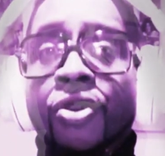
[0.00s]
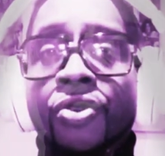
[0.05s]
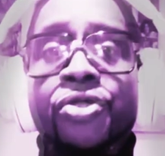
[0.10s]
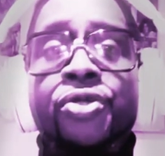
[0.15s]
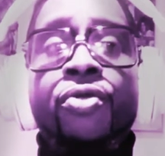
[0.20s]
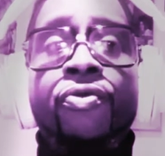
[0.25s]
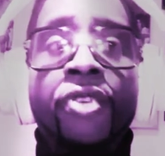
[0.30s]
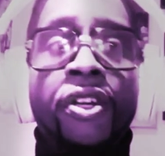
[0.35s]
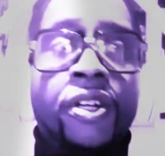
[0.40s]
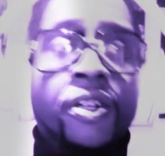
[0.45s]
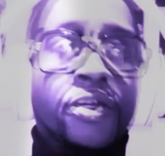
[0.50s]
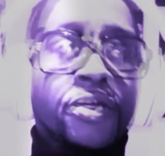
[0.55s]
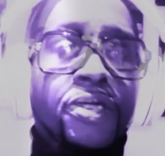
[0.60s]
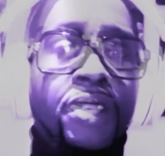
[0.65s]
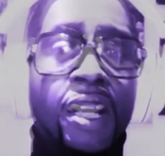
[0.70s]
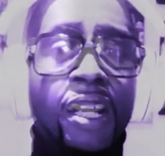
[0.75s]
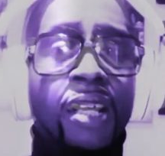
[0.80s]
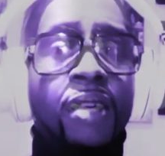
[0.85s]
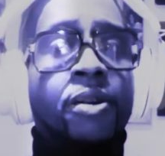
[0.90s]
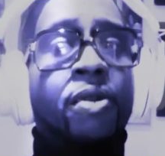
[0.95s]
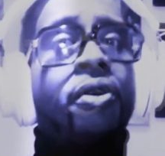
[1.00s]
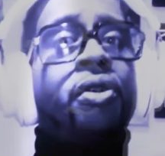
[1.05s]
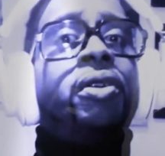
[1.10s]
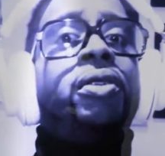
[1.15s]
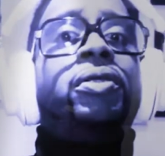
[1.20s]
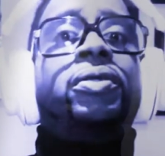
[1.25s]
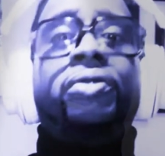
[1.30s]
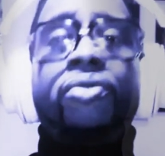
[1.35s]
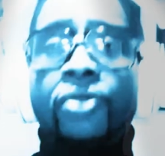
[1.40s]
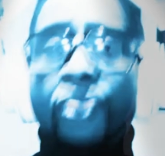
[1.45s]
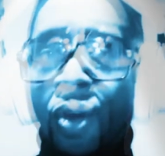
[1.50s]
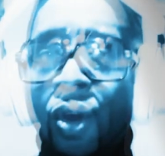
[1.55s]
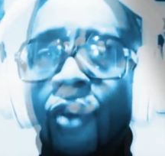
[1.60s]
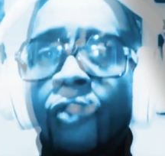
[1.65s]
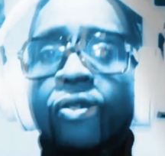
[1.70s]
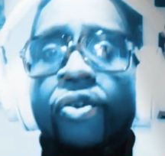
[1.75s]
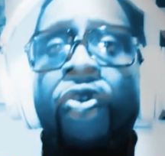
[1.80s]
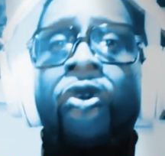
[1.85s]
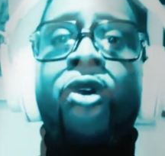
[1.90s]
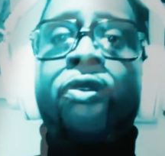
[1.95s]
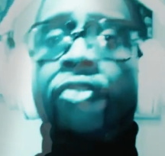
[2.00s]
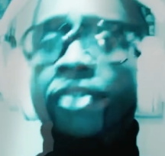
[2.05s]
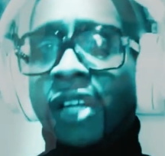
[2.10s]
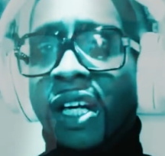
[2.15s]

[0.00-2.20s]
2 videos like over and over again.